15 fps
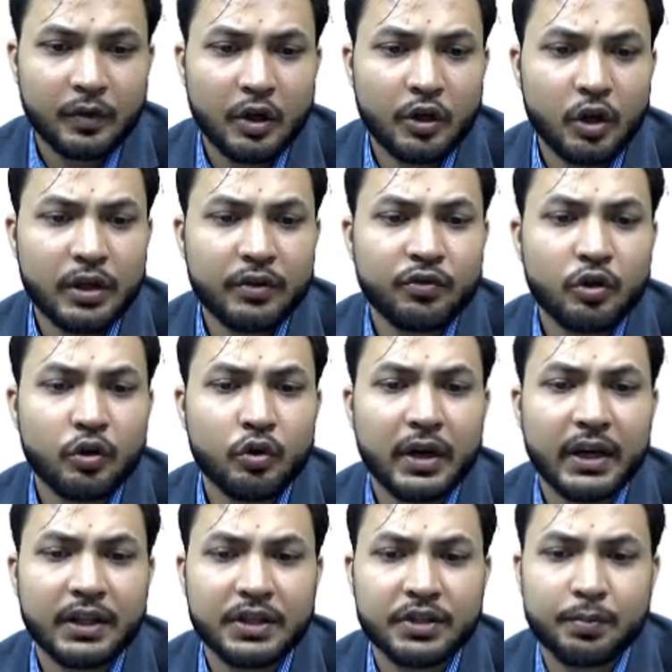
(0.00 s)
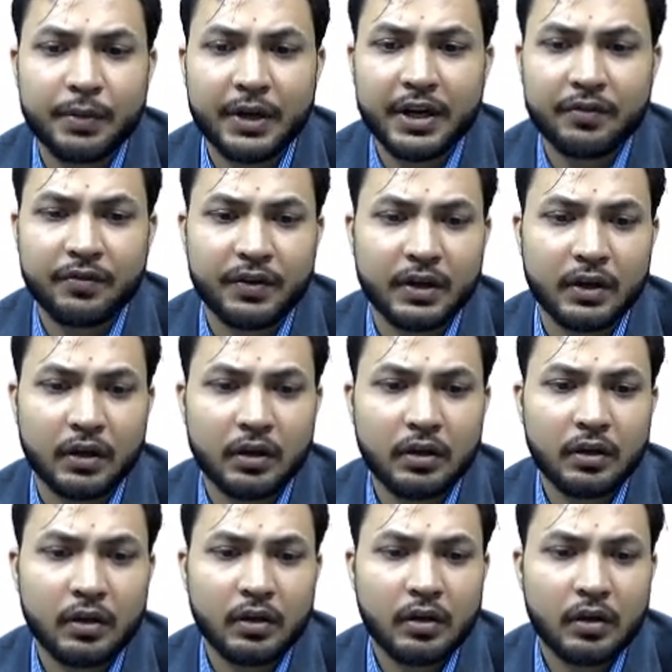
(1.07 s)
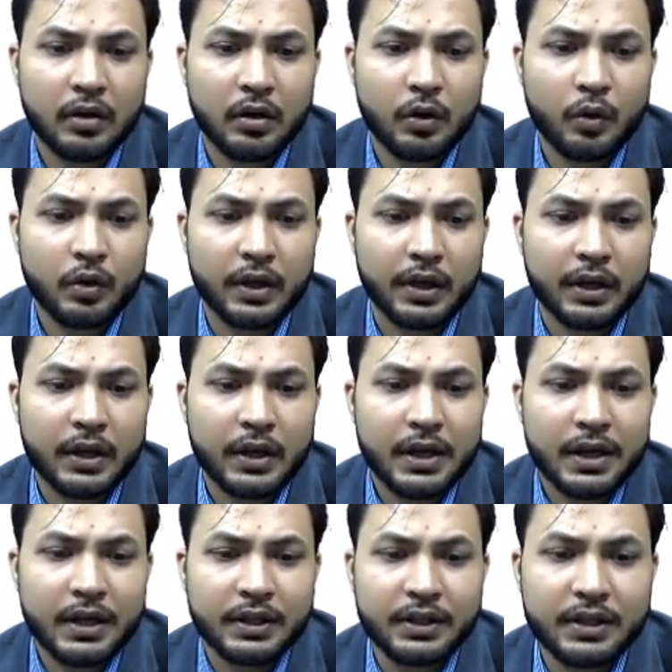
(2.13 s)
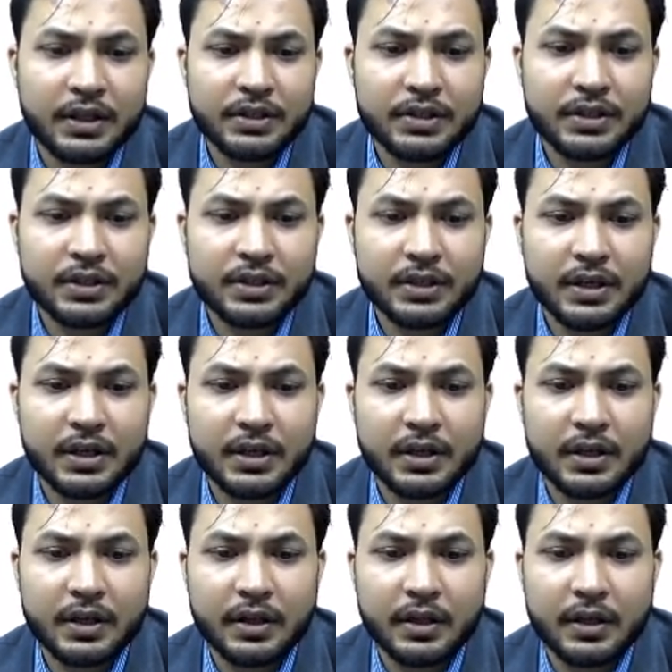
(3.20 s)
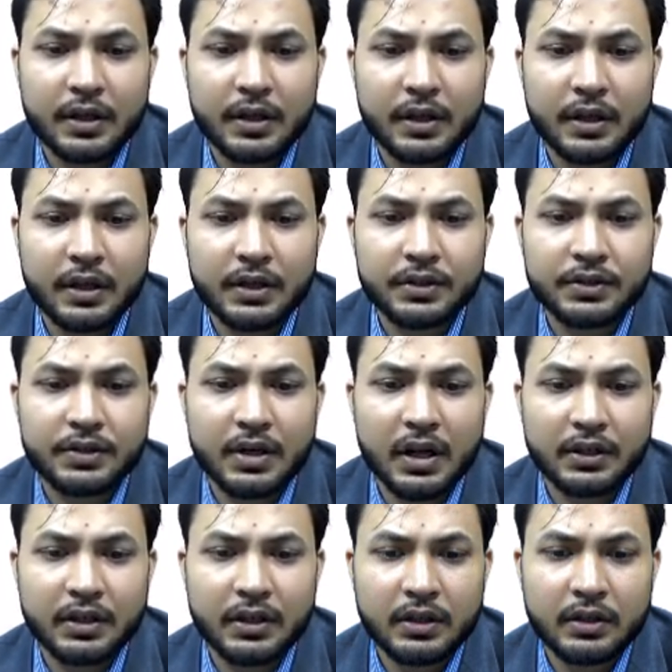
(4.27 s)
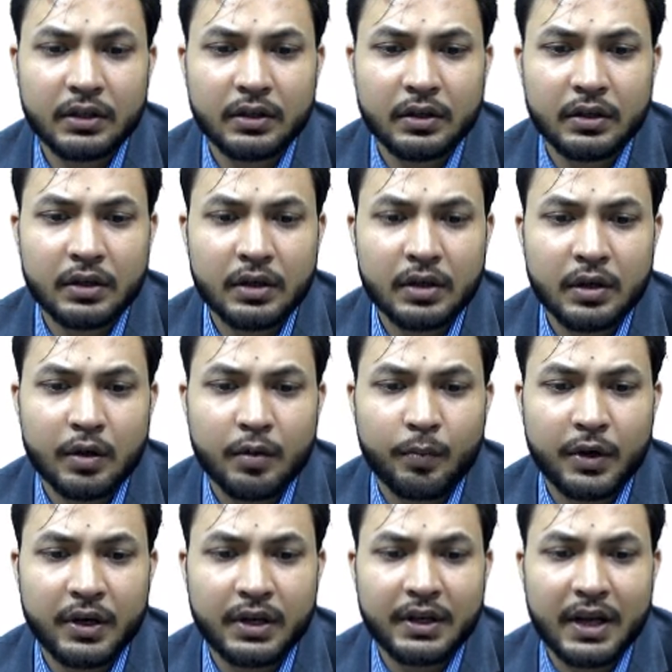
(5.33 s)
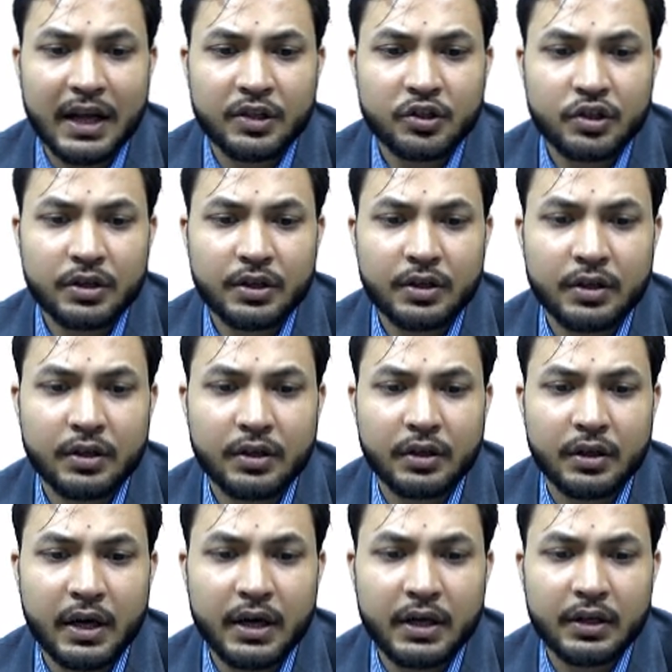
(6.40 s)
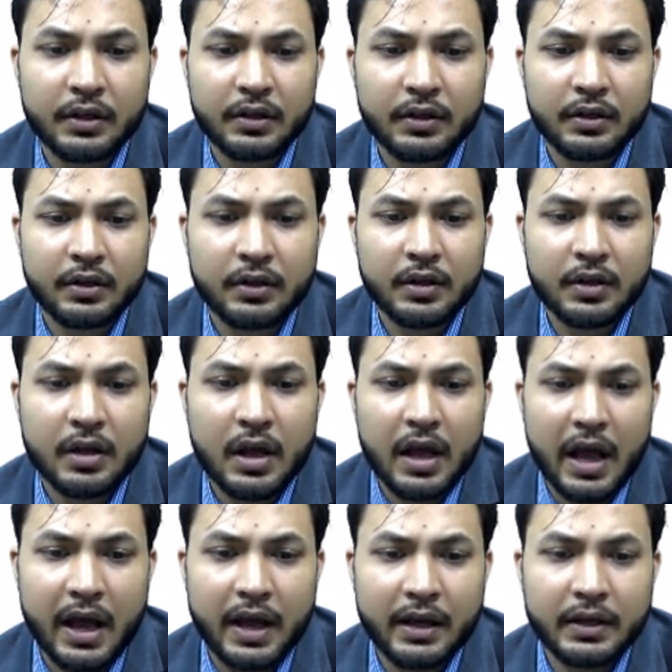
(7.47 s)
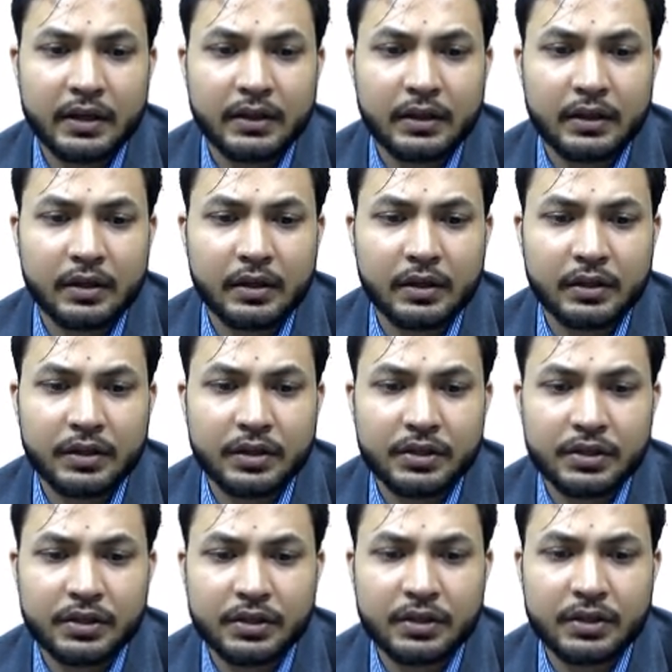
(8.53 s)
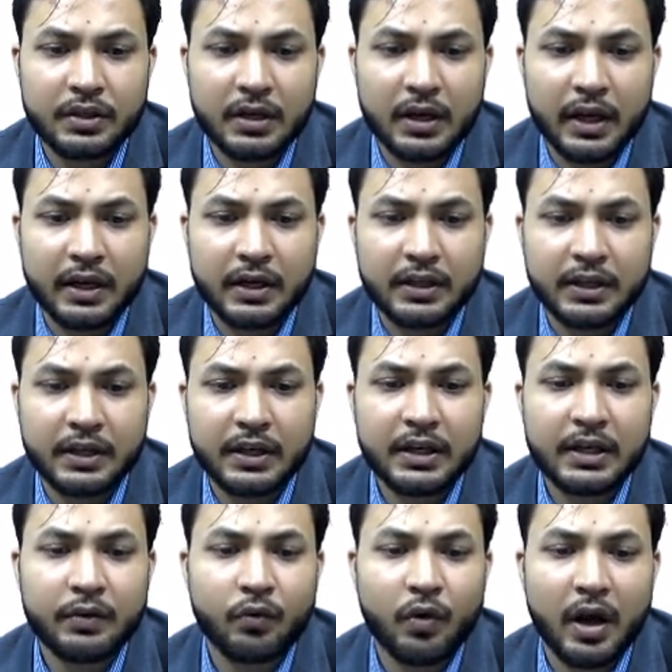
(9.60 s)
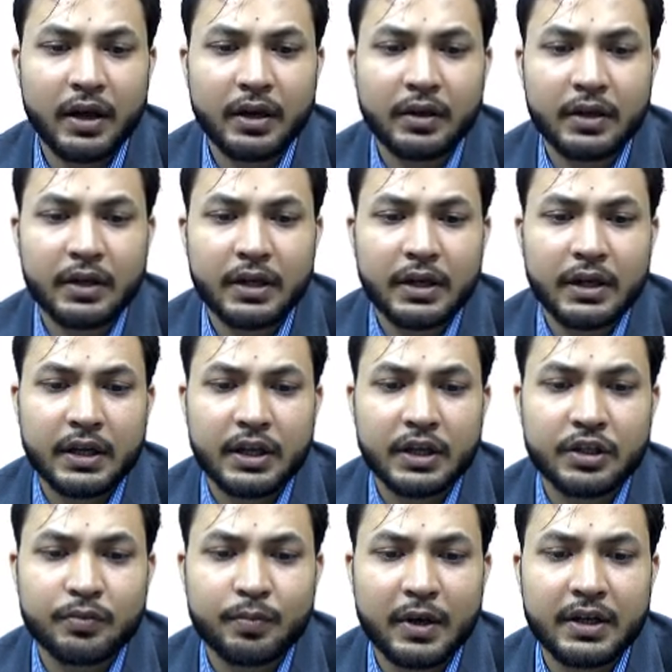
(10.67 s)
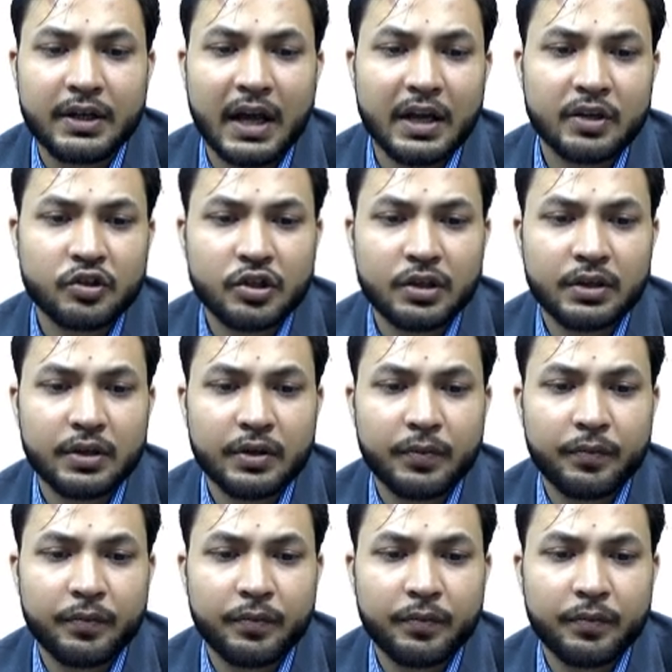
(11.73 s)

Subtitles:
Now if you look at this plane figure, okay, this is nothing but a tangent, right? And this line, green one, is my tangent